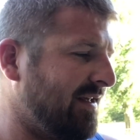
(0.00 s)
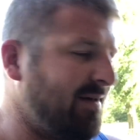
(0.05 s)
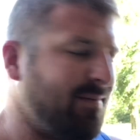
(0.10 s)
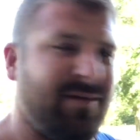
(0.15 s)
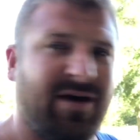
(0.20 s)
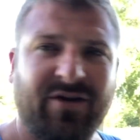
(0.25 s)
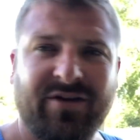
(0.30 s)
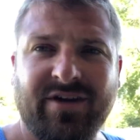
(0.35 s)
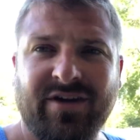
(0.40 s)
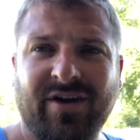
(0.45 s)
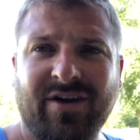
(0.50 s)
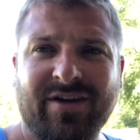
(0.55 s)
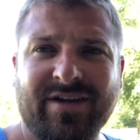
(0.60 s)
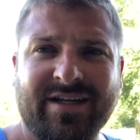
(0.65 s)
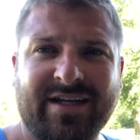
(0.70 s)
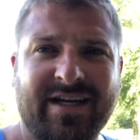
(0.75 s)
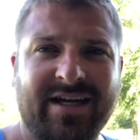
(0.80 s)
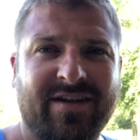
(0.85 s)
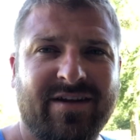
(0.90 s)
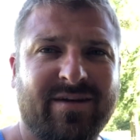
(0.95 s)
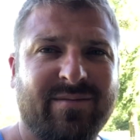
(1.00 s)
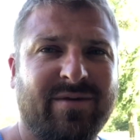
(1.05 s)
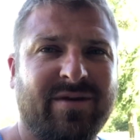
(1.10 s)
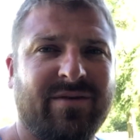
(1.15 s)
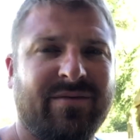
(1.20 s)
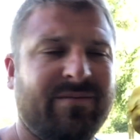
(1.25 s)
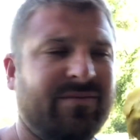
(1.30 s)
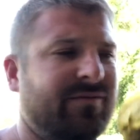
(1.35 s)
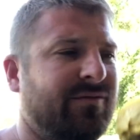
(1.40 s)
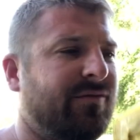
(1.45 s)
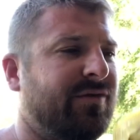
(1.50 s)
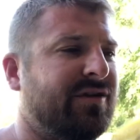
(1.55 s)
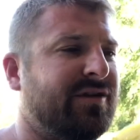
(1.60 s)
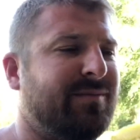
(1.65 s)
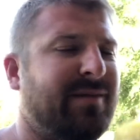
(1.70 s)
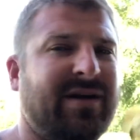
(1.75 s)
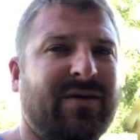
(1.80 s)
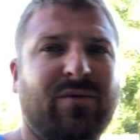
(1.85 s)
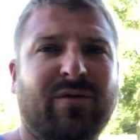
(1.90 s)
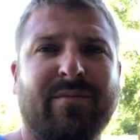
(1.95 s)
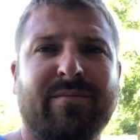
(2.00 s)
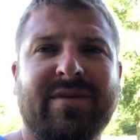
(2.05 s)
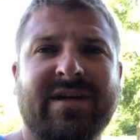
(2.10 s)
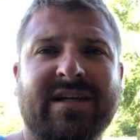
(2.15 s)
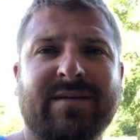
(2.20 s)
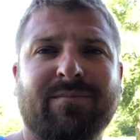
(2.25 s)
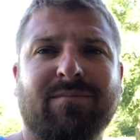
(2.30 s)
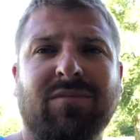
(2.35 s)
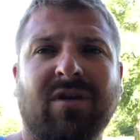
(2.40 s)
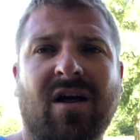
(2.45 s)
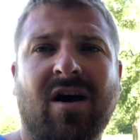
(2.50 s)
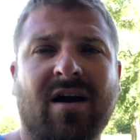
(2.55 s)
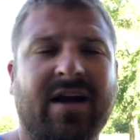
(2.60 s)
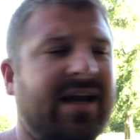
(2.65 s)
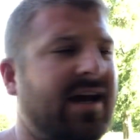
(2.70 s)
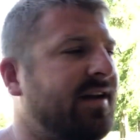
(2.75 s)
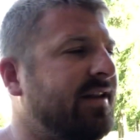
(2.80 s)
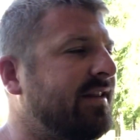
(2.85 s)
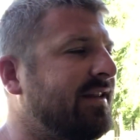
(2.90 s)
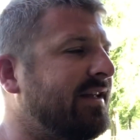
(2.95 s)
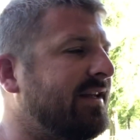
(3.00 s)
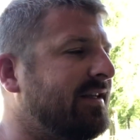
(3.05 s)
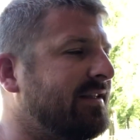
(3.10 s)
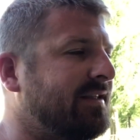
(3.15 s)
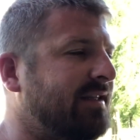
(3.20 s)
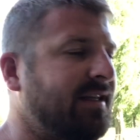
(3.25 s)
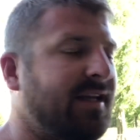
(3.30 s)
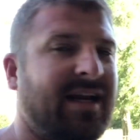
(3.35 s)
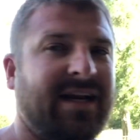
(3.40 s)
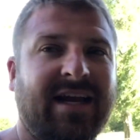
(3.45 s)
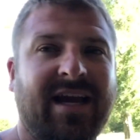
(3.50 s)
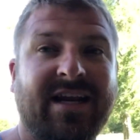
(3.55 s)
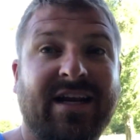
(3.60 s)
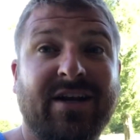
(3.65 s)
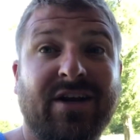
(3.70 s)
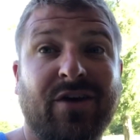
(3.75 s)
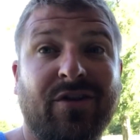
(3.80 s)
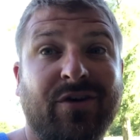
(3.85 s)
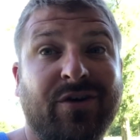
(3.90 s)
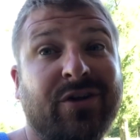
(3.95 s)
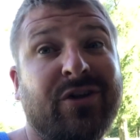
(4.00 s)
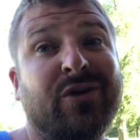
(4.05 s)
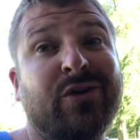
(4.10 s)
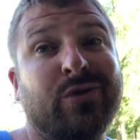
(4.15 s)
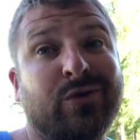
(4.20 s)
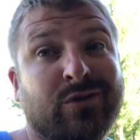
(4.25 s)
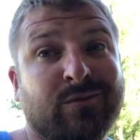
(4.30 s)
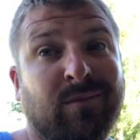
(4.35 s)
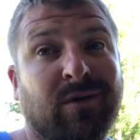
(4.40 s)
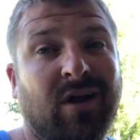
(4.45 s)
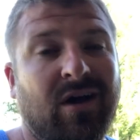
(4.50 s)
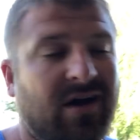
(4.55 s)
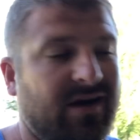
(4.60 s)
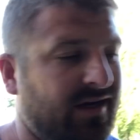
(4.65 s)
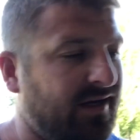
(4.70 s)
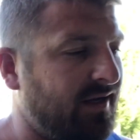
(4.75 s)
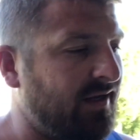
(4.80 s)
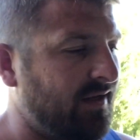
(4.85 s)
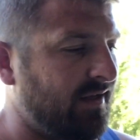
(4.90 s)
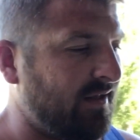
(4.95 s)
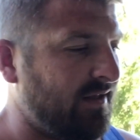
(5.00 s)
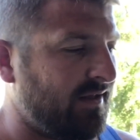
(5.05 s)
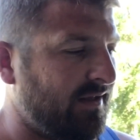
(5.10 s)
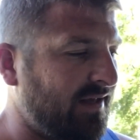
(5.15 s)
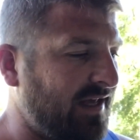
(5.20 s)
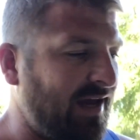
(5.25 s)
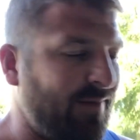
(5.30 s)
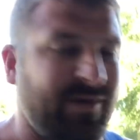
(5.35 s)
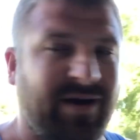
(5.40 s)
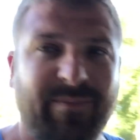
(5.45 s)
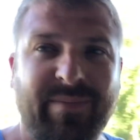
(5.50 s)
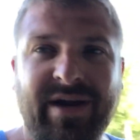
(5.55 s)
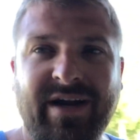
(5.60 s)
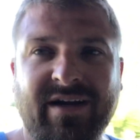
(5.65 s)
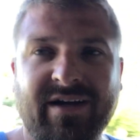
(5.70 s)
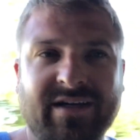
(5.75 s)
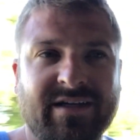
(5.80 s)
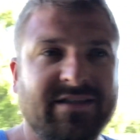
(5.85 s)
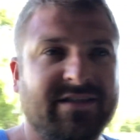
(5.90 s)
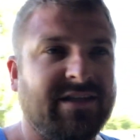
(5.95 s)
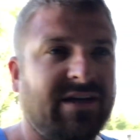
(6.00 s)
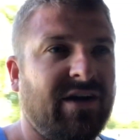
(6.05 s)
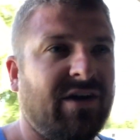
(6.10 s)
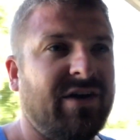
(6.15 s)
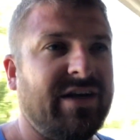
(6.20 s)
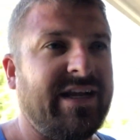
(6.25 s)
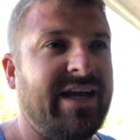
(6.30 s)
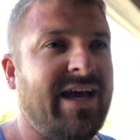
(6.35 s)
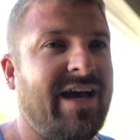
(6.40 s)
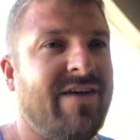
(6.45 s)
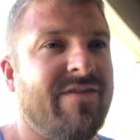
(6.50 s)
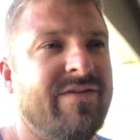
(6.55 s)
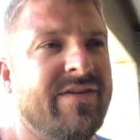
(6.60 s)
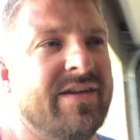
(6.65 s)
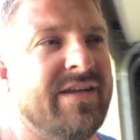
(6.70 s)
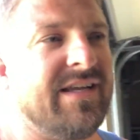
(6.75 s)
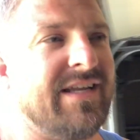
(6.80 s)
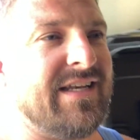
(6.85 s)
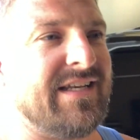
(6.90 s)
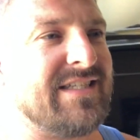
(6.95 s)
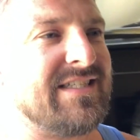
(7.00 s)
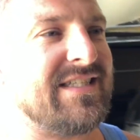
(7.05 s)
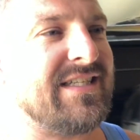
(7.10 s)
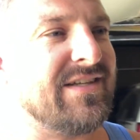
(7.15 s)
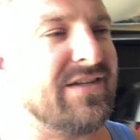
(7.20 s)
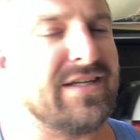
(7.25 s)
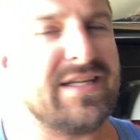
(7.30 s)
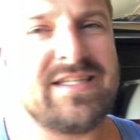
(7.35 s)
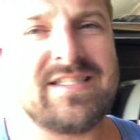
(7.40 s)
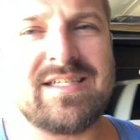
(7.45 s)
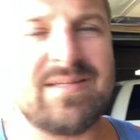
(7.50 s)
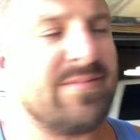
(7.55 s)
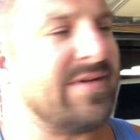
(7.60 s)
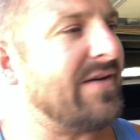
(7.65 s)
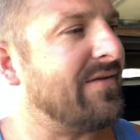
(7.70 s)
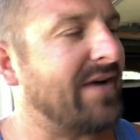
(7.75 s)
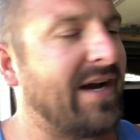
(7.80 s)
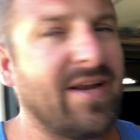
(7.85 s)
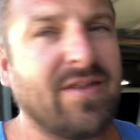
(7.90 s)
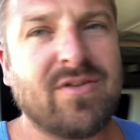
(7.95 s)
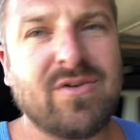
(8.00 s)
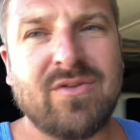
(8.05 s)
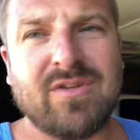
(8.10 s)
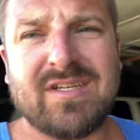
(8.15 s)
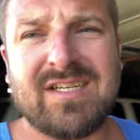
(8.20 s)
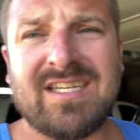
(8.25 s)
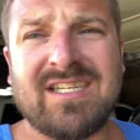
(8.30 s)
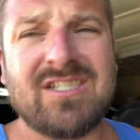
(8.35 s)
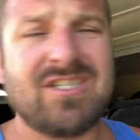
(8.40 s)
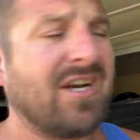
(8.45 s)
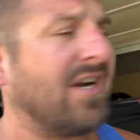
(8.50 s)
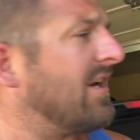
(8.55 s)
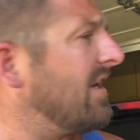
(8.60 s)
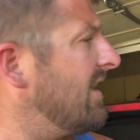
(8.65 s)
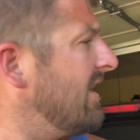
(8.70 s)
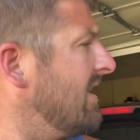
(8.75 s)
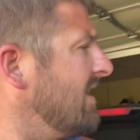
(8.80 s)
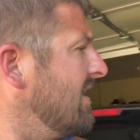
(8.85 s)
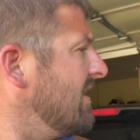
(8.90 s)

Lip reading: Melt it all together, but we'll just make one big block out of this. And then I got another huge block at my parents' that I already have. It still needs to be ran through the t-shirt,